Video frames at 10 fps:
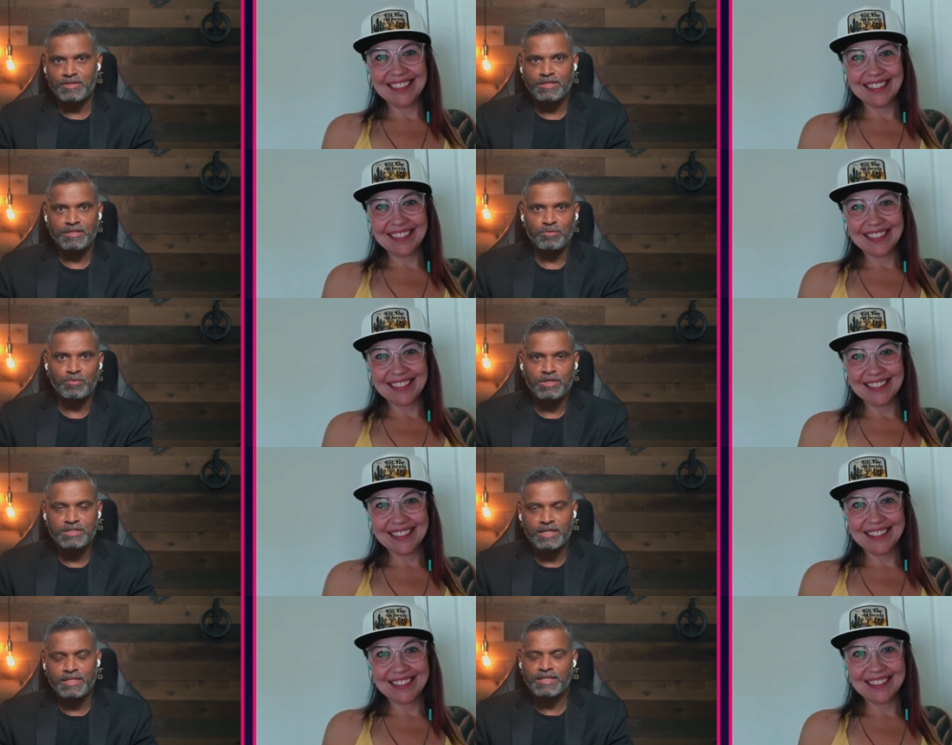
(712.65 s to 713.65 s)
Speaker 1: where the world is
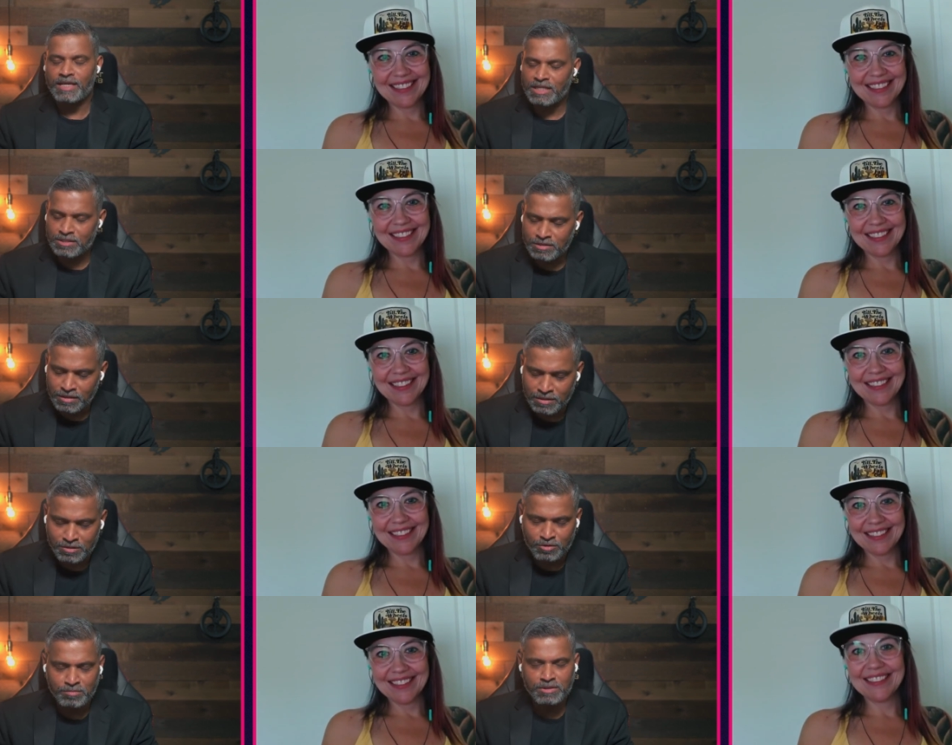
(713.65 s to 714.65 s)
heading. Thanks
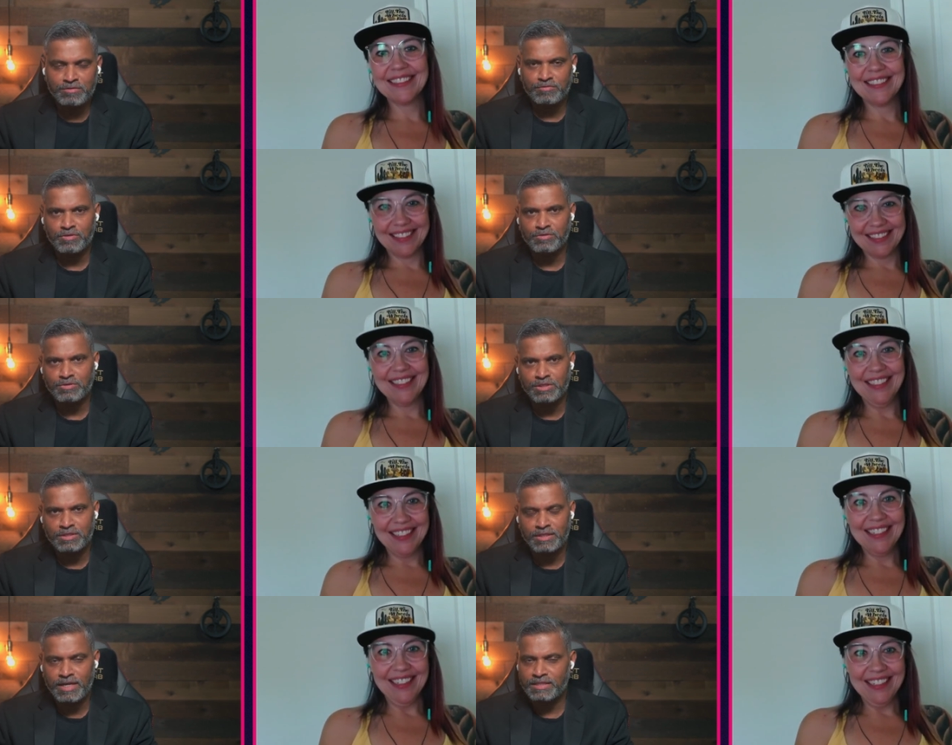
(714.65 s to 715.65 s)
so much for those
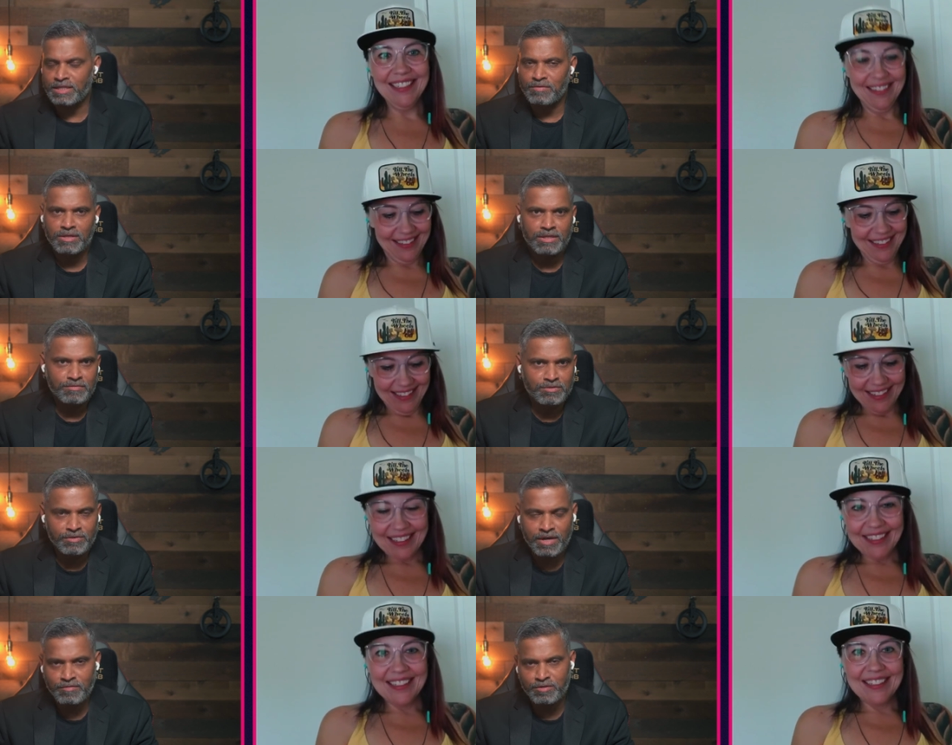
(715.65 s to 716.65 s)
insights, and I would love to
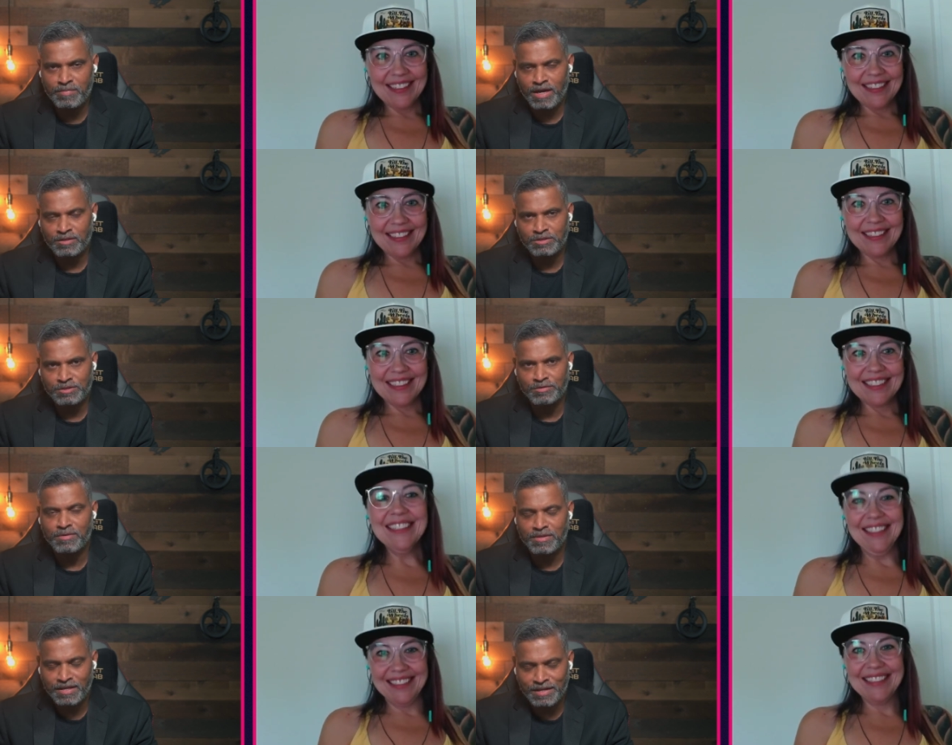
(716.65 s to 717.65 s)
have you back on the show.
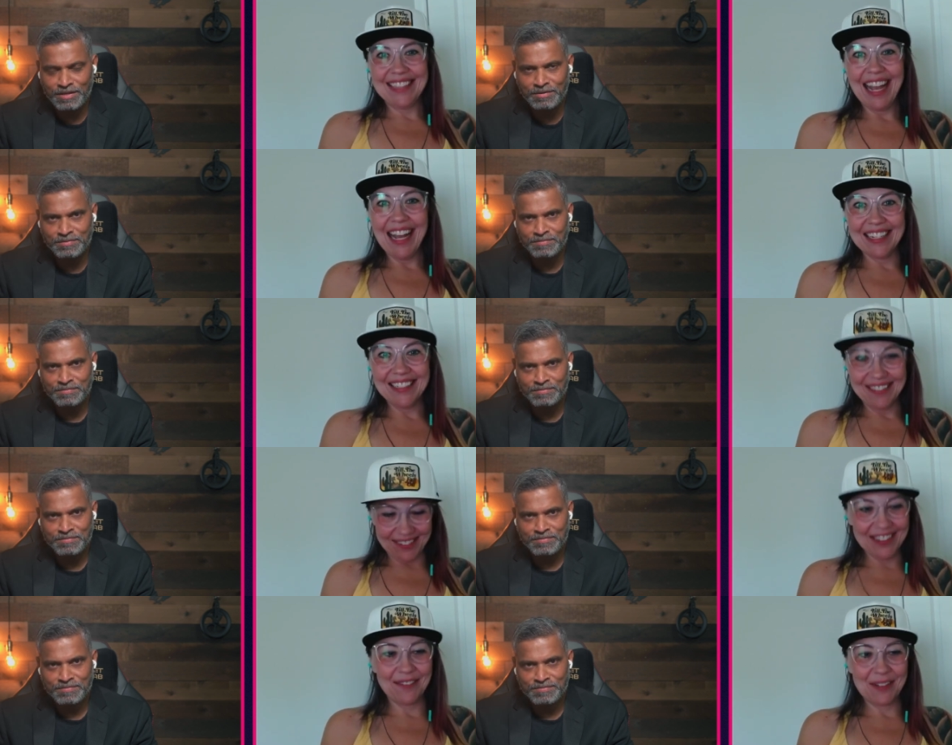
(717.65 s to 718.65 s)
Thank yeah, you. Yeah,
Speaker 2: would
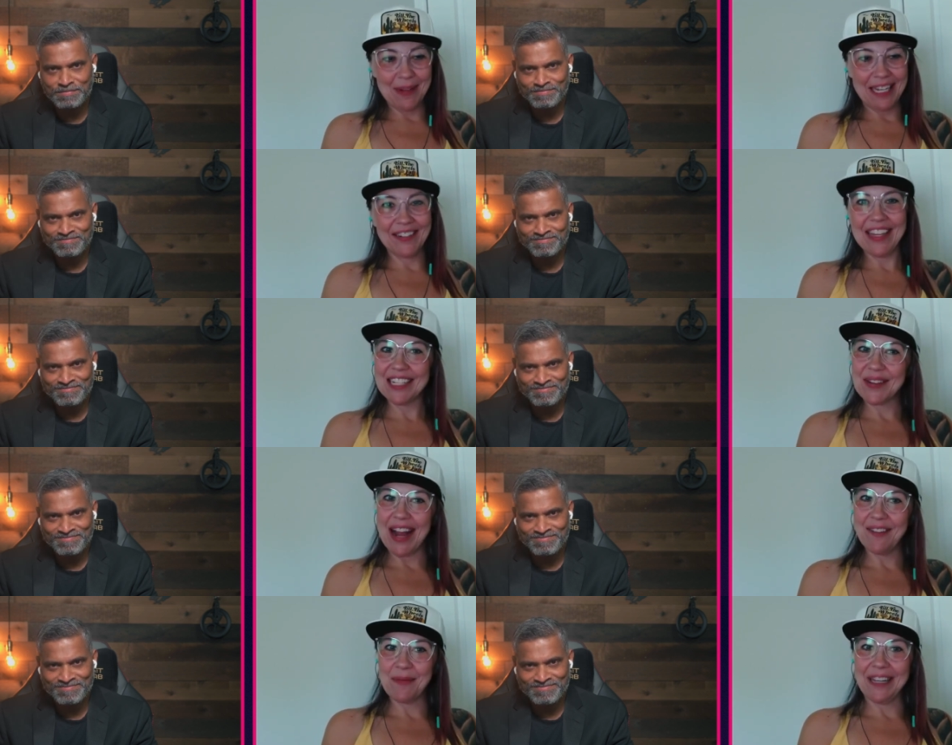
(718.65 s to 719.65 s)
love to be here. Thanks for
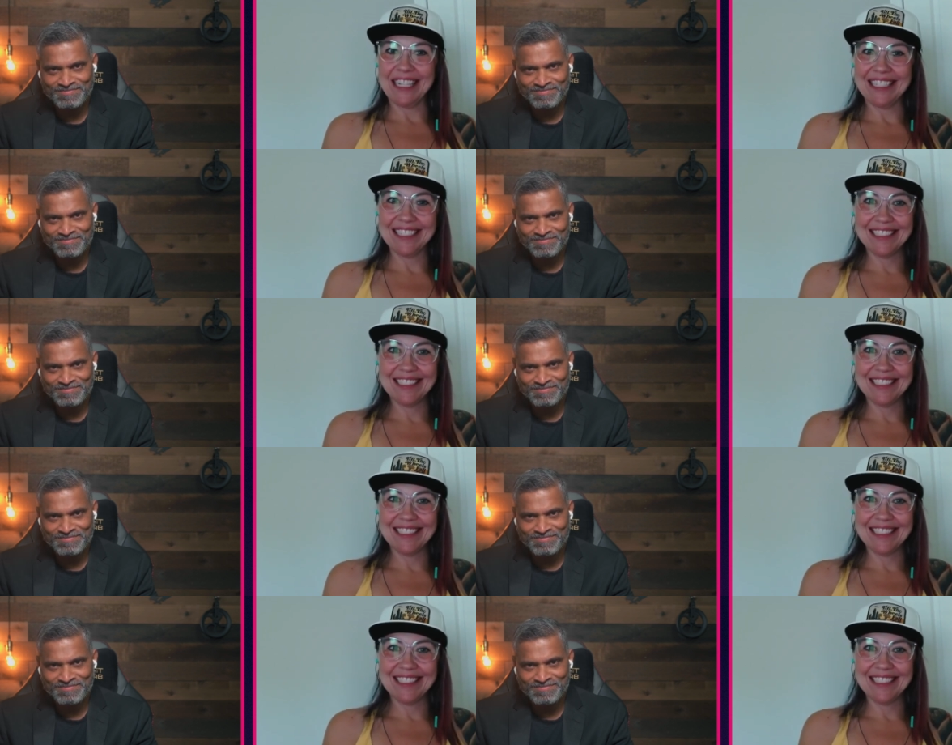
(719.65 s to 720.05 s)
having me.